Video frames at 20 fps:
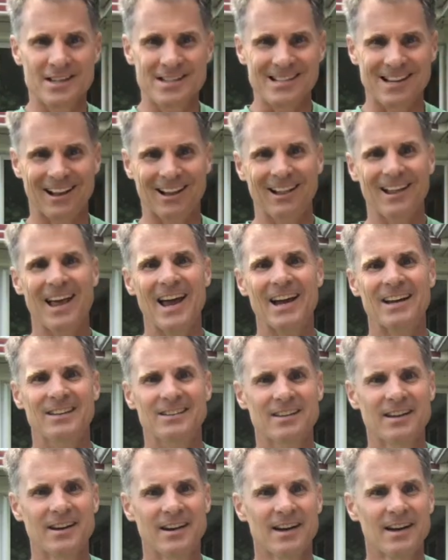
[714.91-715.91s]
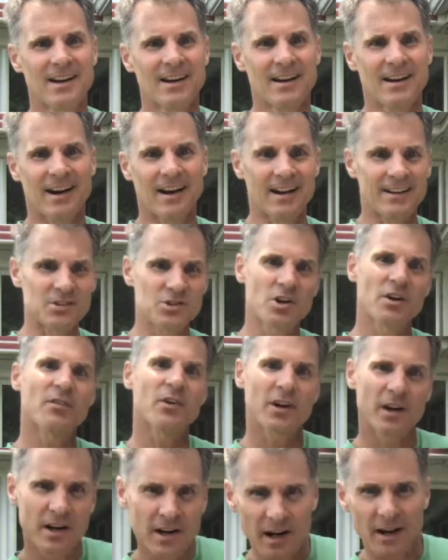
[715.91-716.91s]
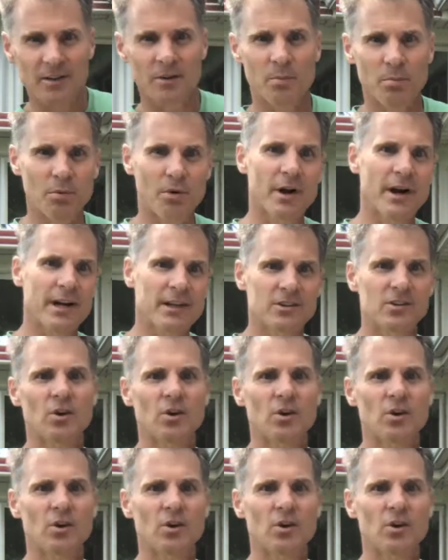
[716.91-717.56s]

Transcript: select different color brick.